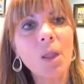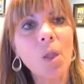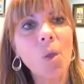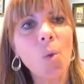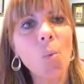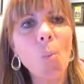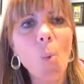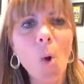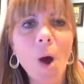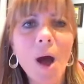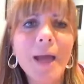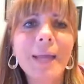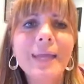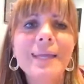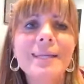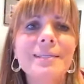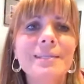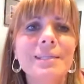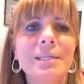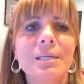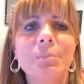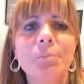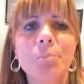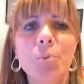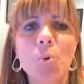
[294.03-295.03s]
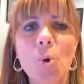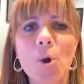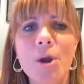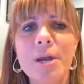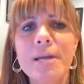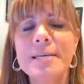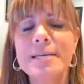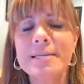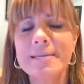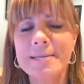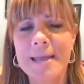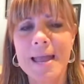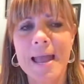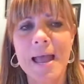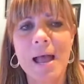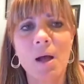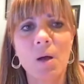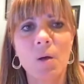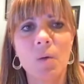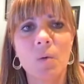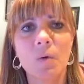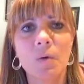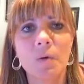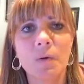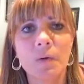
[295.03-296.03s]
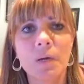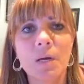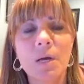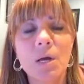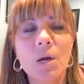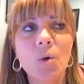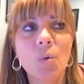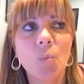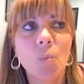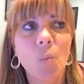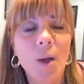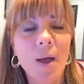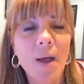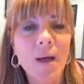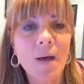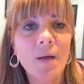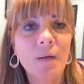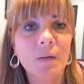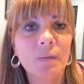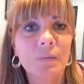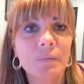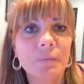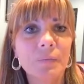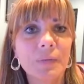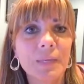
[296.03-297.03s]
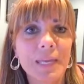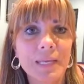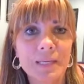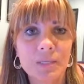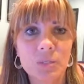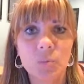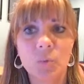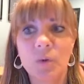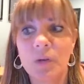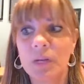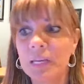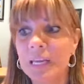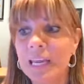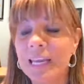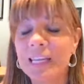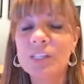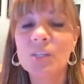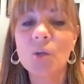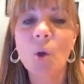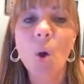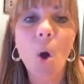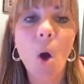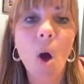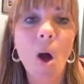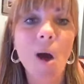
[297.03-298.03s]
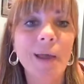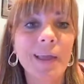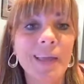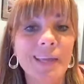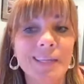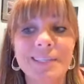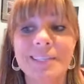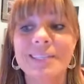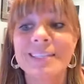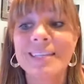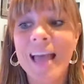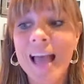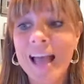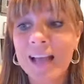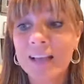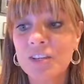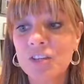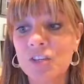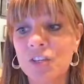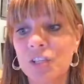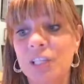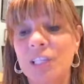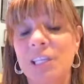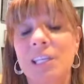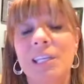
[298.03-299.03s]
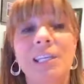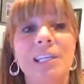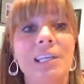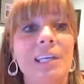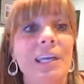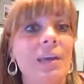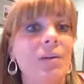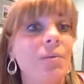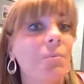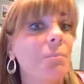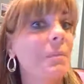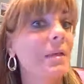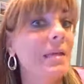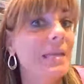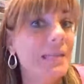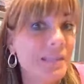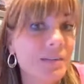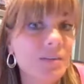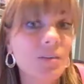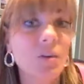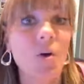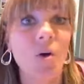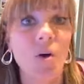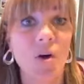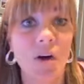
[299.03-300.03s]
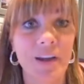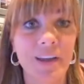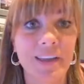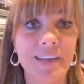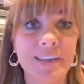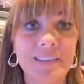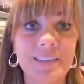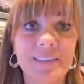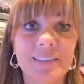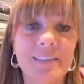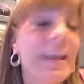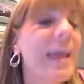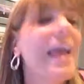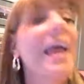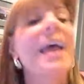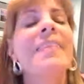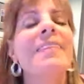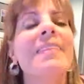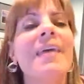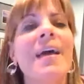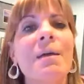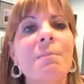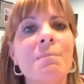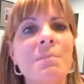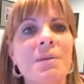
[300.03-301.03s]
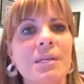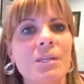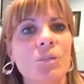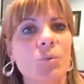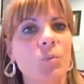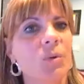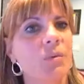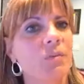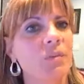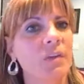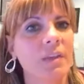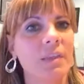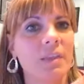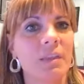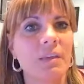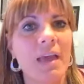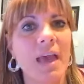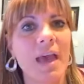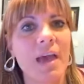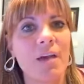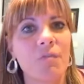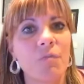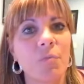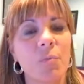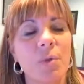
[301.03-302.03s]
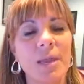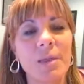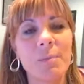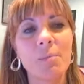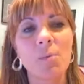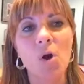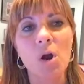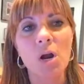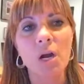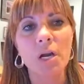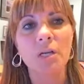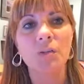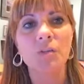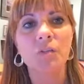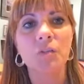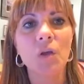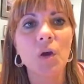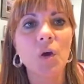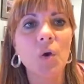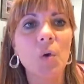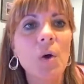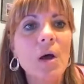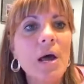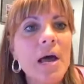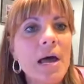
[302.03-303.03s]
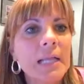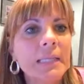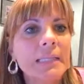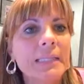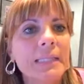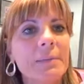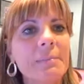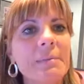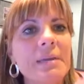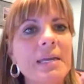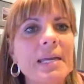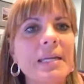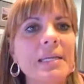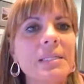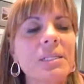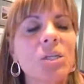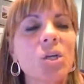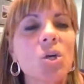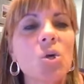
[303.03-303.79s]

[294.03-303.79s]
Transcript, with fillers: why is it important now? Well, guess what? It's August. It's actually into August, and that means we've hit the halfway mark. So let me ask a